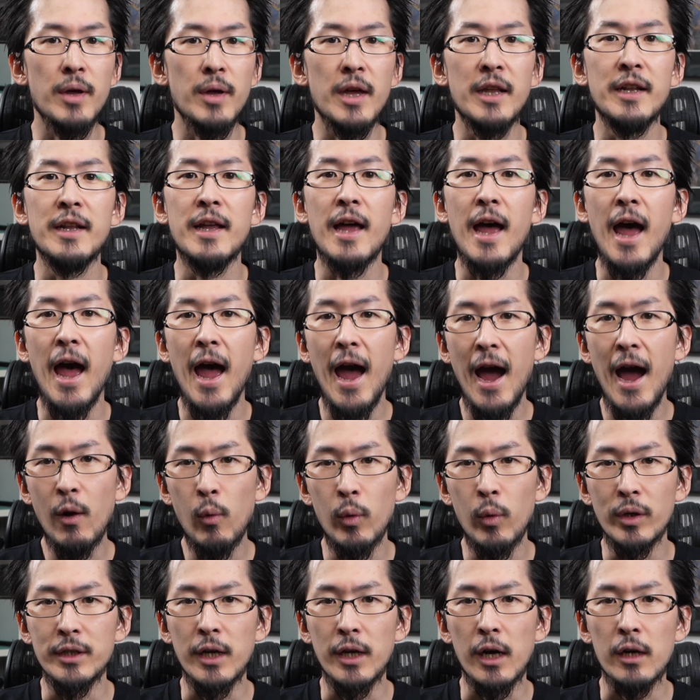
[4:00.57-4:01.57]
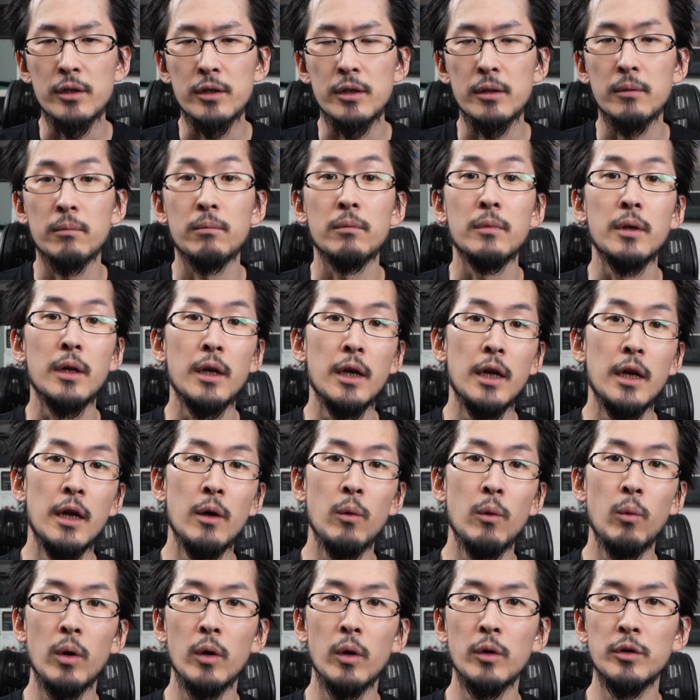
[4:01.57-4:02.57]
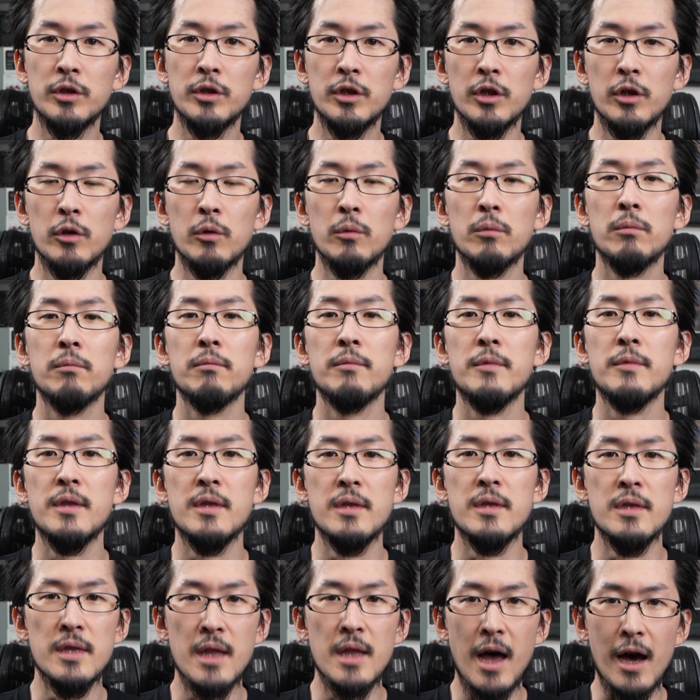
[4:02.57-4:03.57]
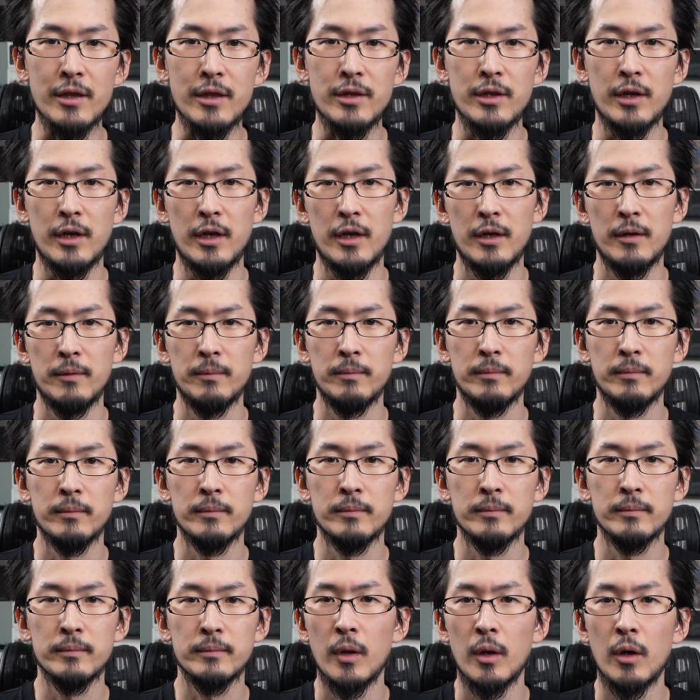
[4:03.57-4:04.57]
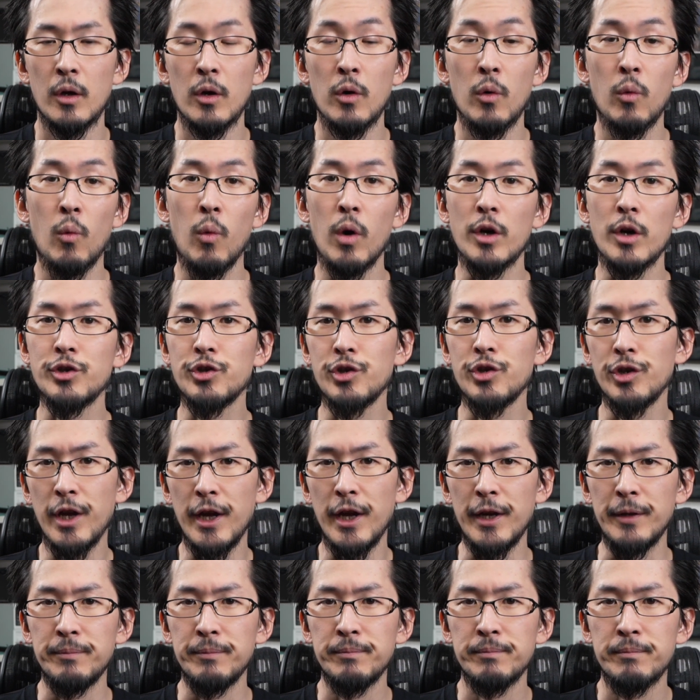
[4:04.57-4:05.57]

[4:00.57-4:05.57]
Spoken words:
an aqueduct, it will do nothing. Question 8.